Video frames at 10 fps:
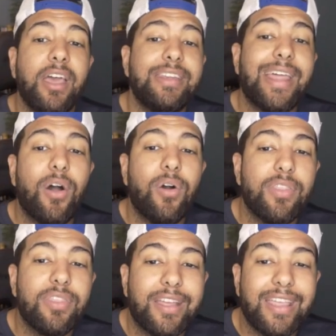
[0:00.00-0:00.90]
Now,
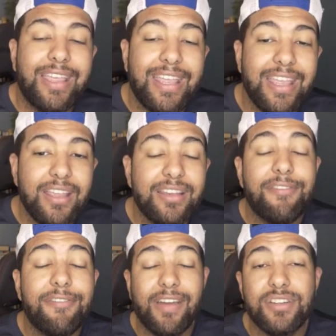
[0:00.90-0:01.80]
the key
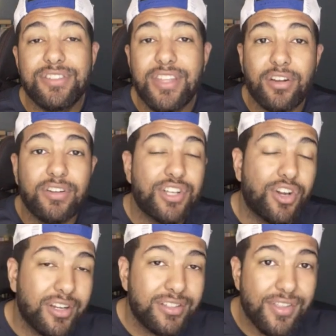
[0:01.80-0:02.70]
defenders that are
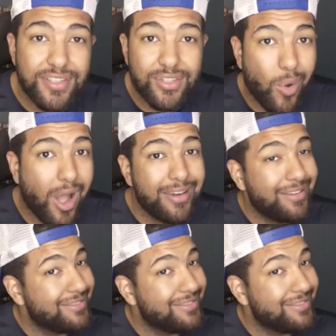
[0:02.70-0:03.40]
returning to the squad